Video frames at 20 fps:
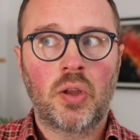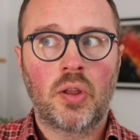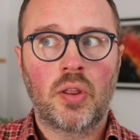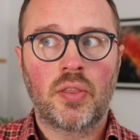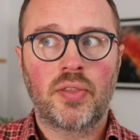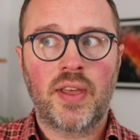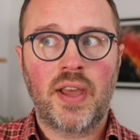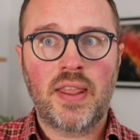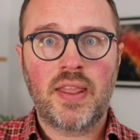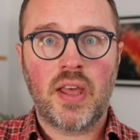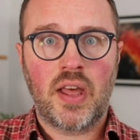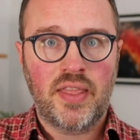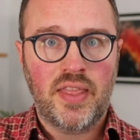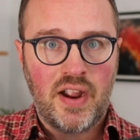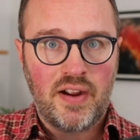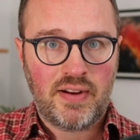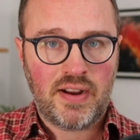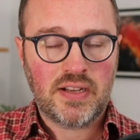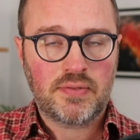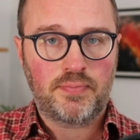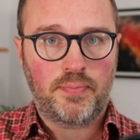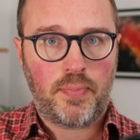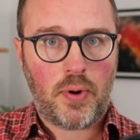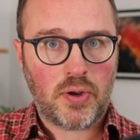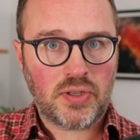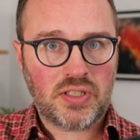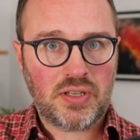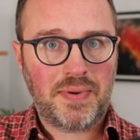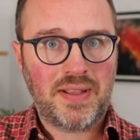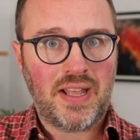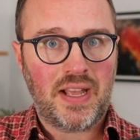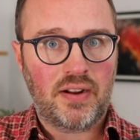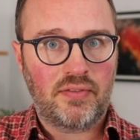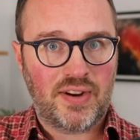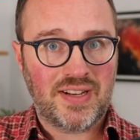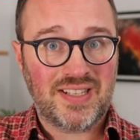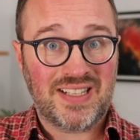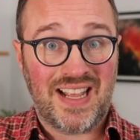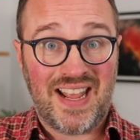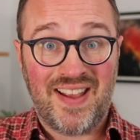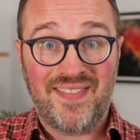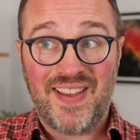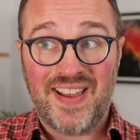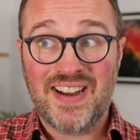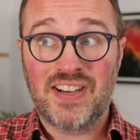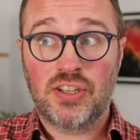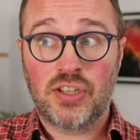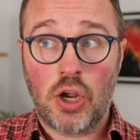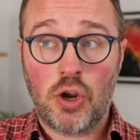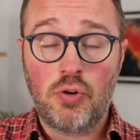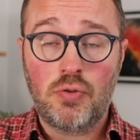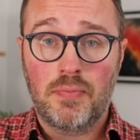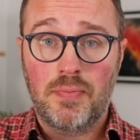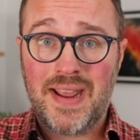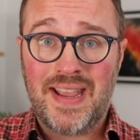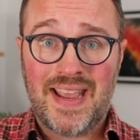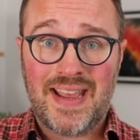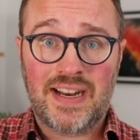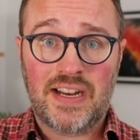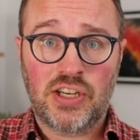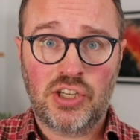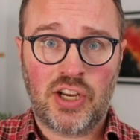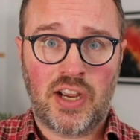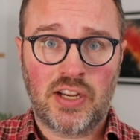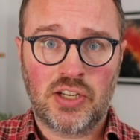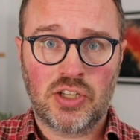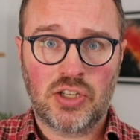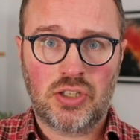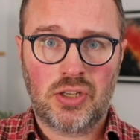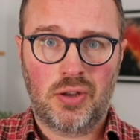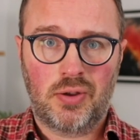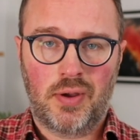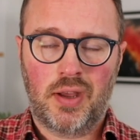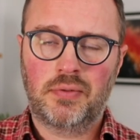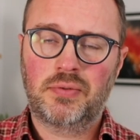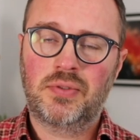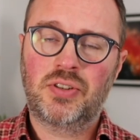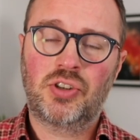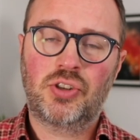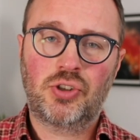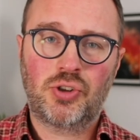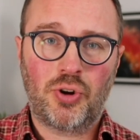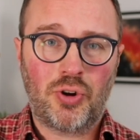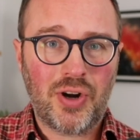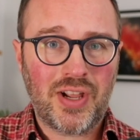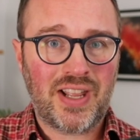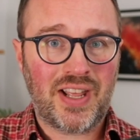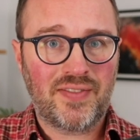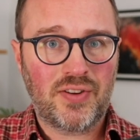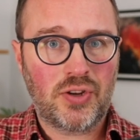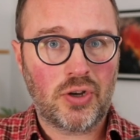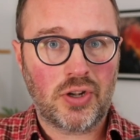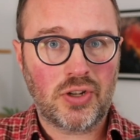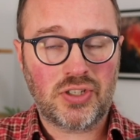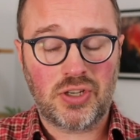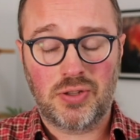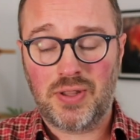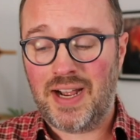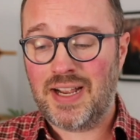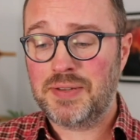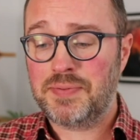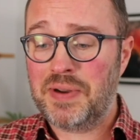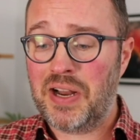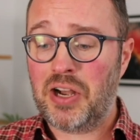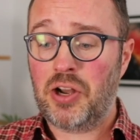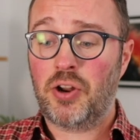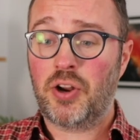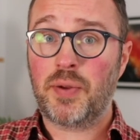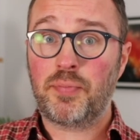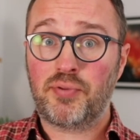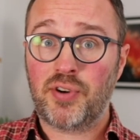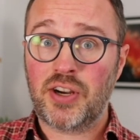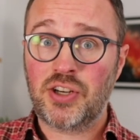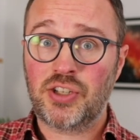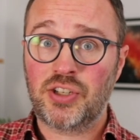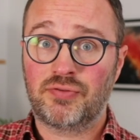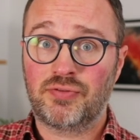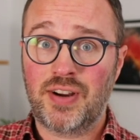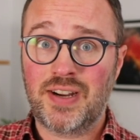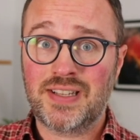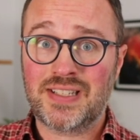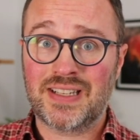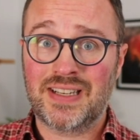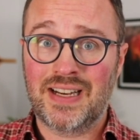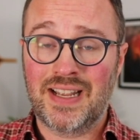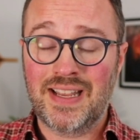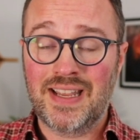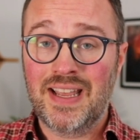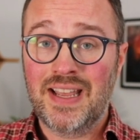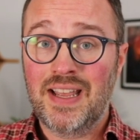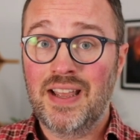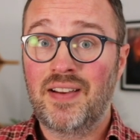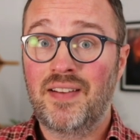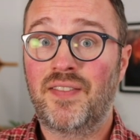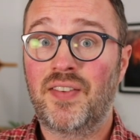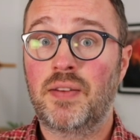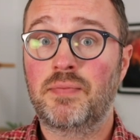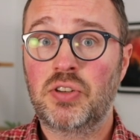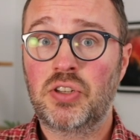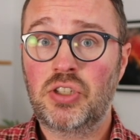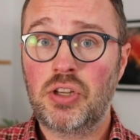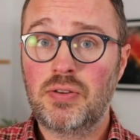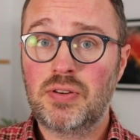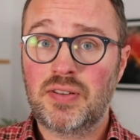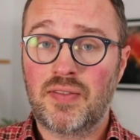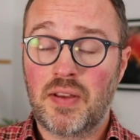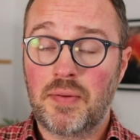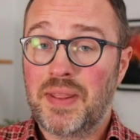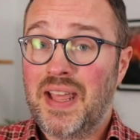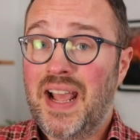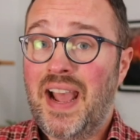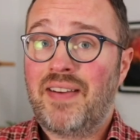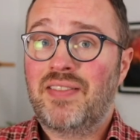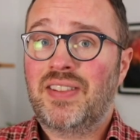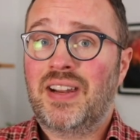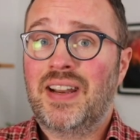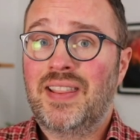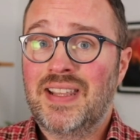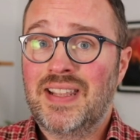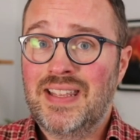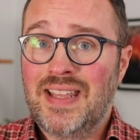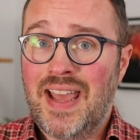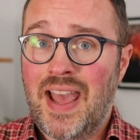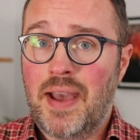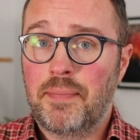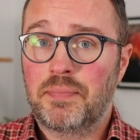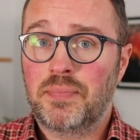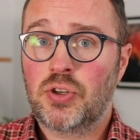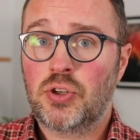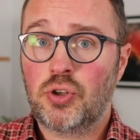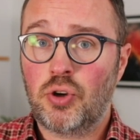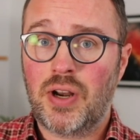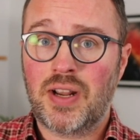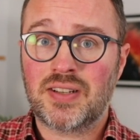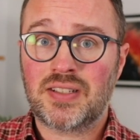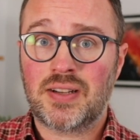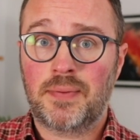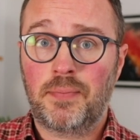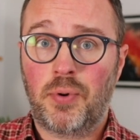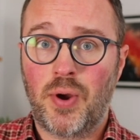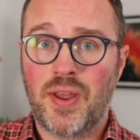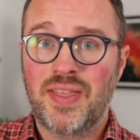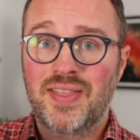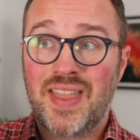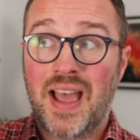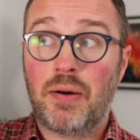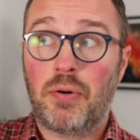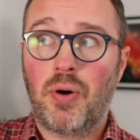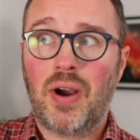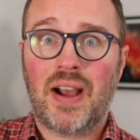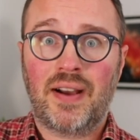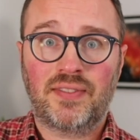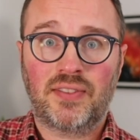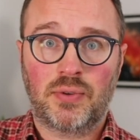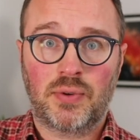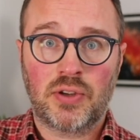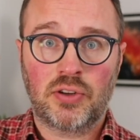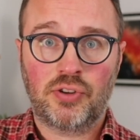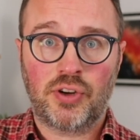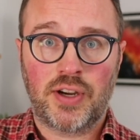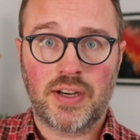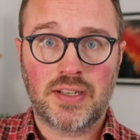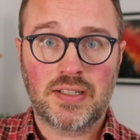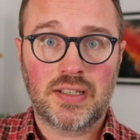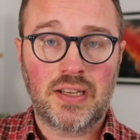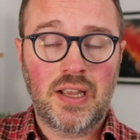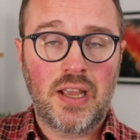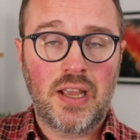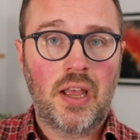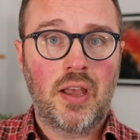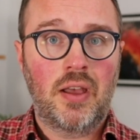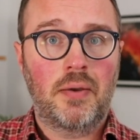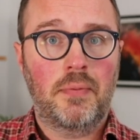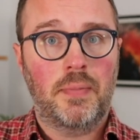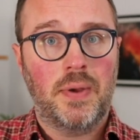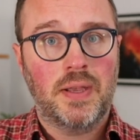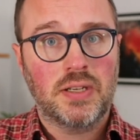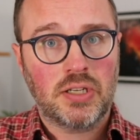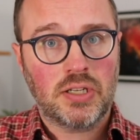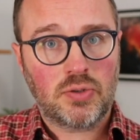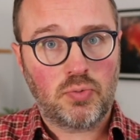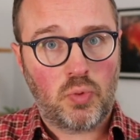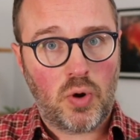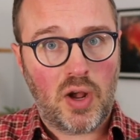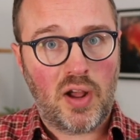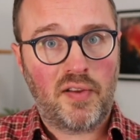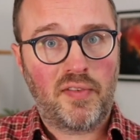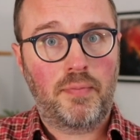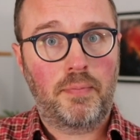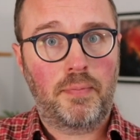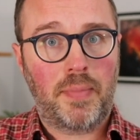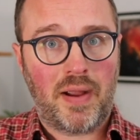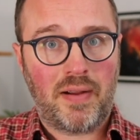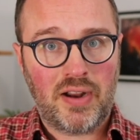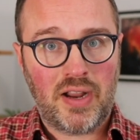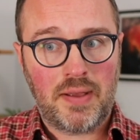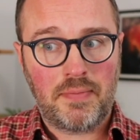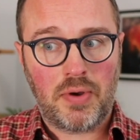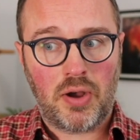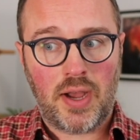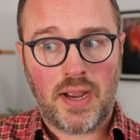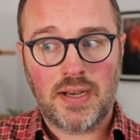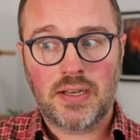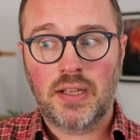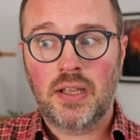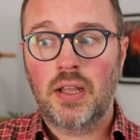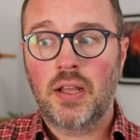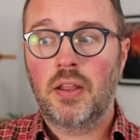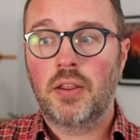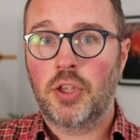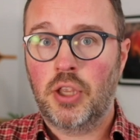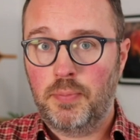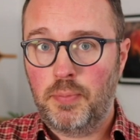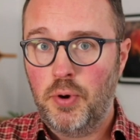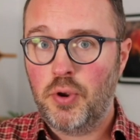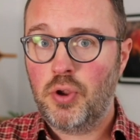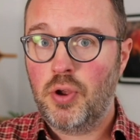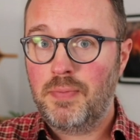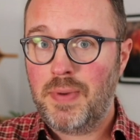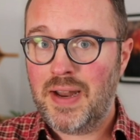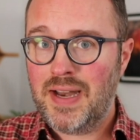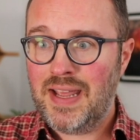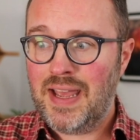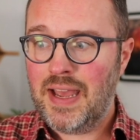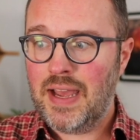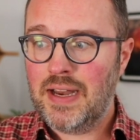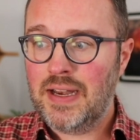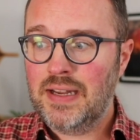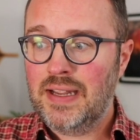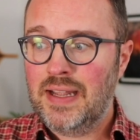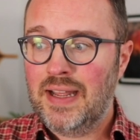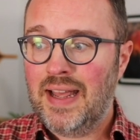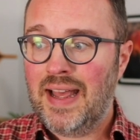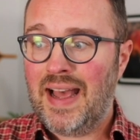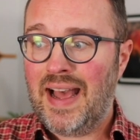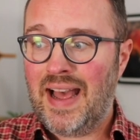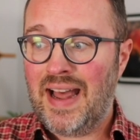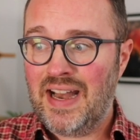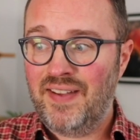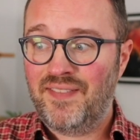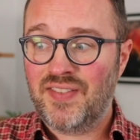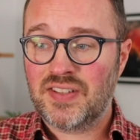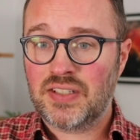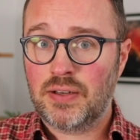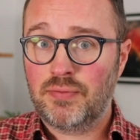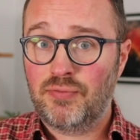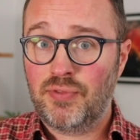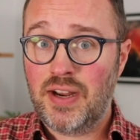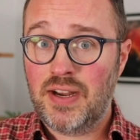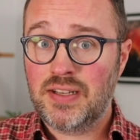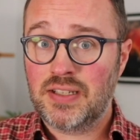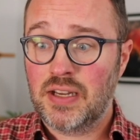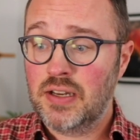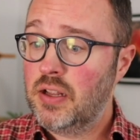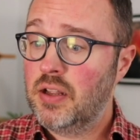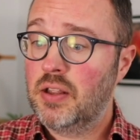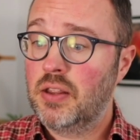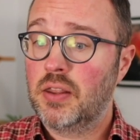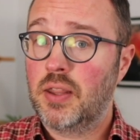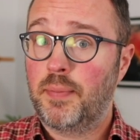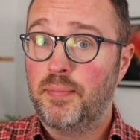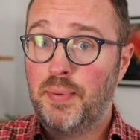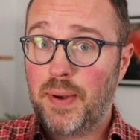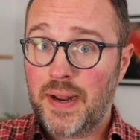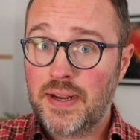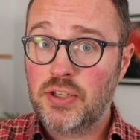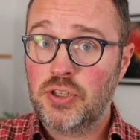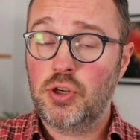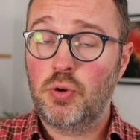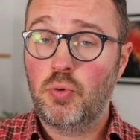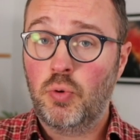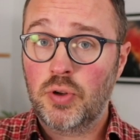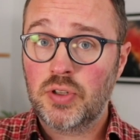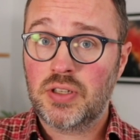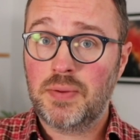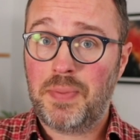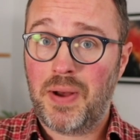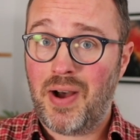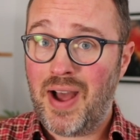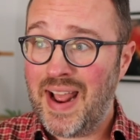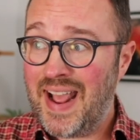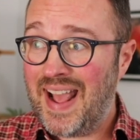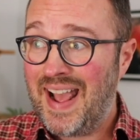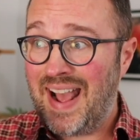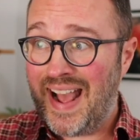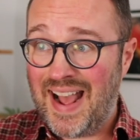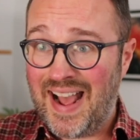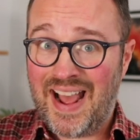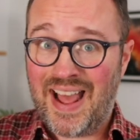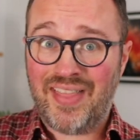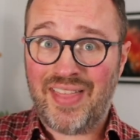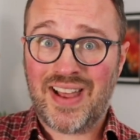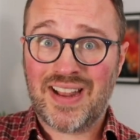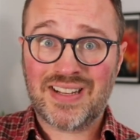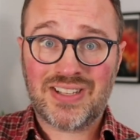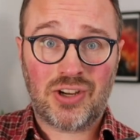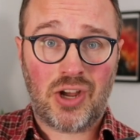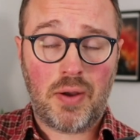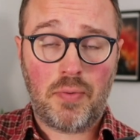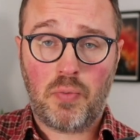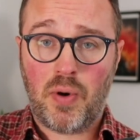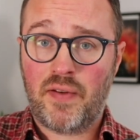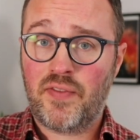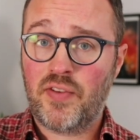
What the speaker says: Then there is possibly that risk if they don't make any changes to it. And surely they've got to. There has been a lot of pressure recently for them to do something, but they haven't done anything yet. Surely at some point that will have to increase. But it's just worth bearing in mind that you put your money in, and if for some reason the place you want to buy at that time, whether